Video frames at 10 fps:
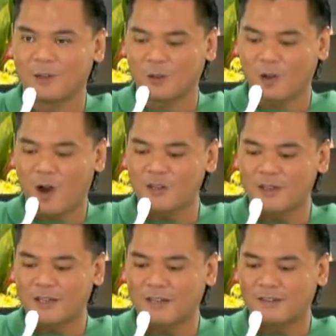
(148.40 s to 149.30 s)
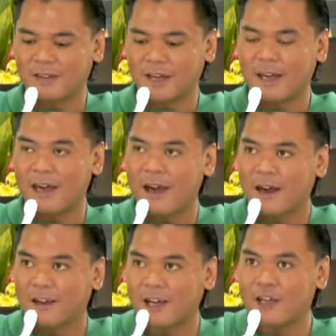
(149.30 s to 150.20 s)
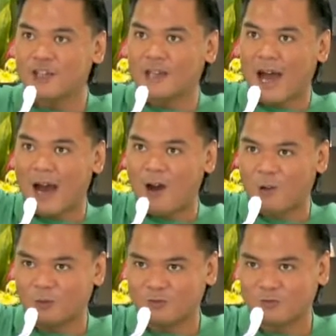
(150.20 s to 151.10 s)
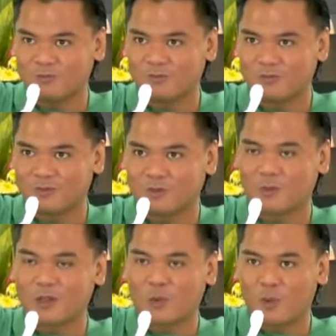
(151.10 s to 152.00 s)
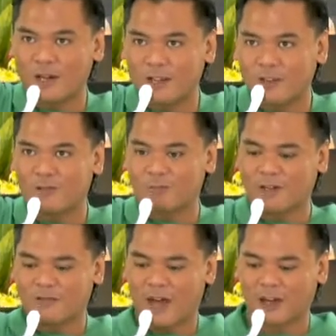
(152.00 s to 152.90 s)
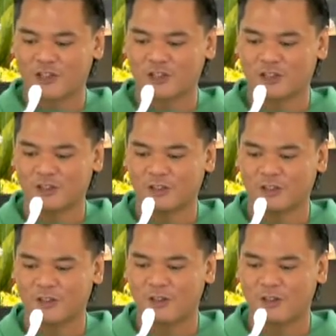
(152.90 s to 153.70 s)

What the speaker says: to constantly reach out to the world of perfection,